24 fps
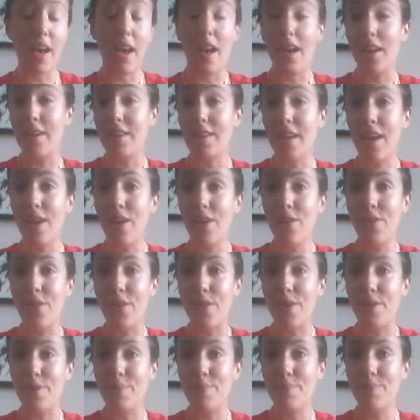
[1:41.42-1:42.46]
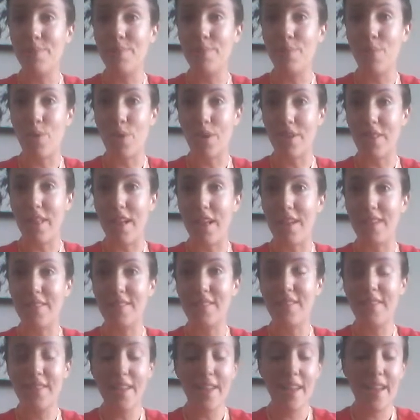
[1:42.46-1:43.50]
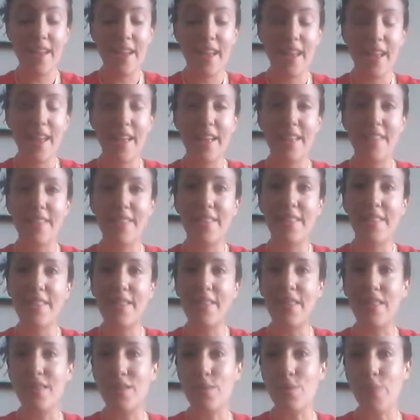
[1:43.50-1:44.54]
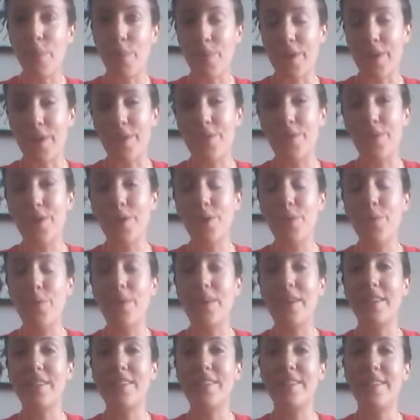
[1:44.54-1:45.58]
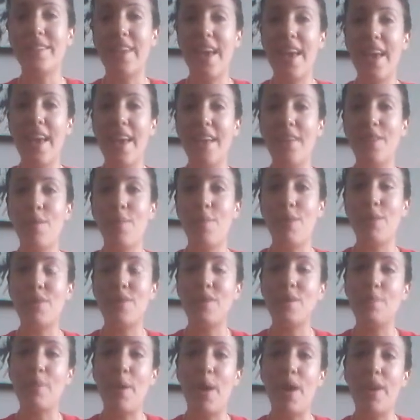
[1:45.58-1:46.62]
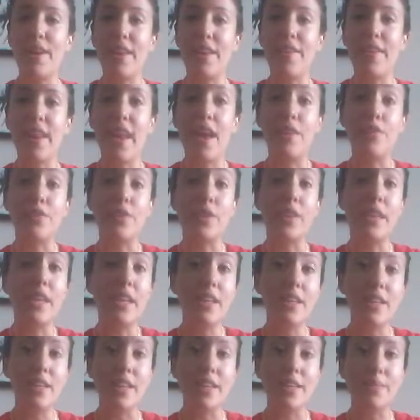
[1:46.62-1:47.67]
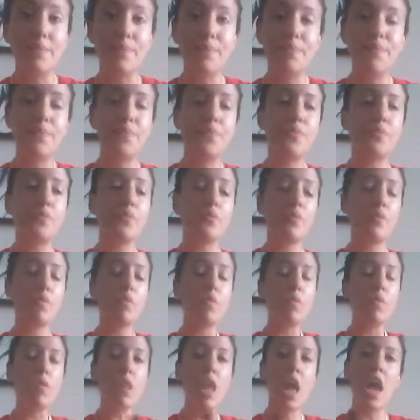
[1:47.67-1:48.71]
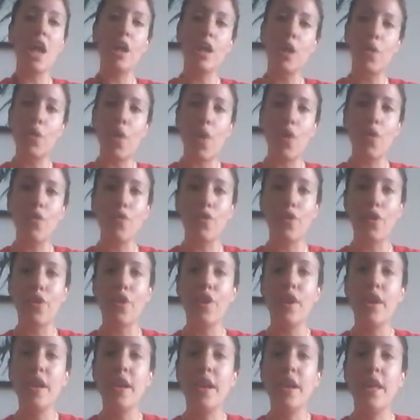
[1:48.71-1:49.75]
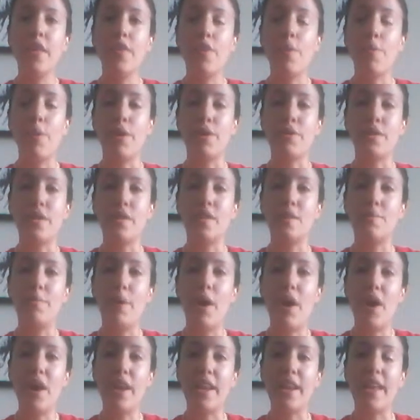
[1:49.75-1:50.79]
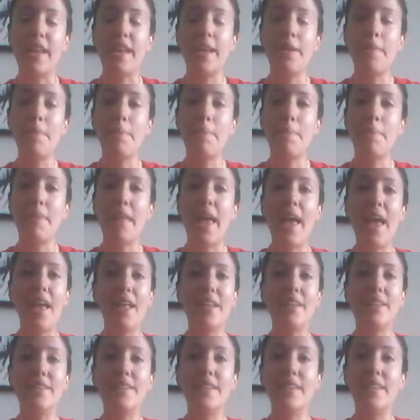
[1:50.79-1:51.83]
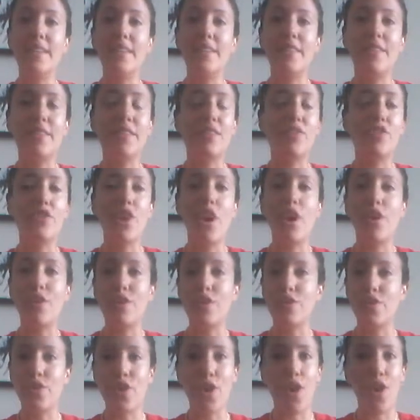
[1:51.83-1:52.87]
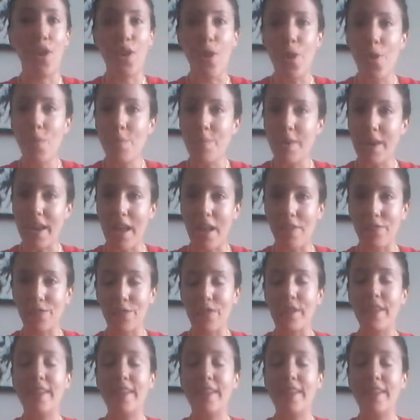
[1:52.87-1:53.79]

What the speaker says: I tell them more or less, this is what we're gonna do. We're gonna scan the person's body, and then after a healing, I go over the person's body and the chakras are all open after a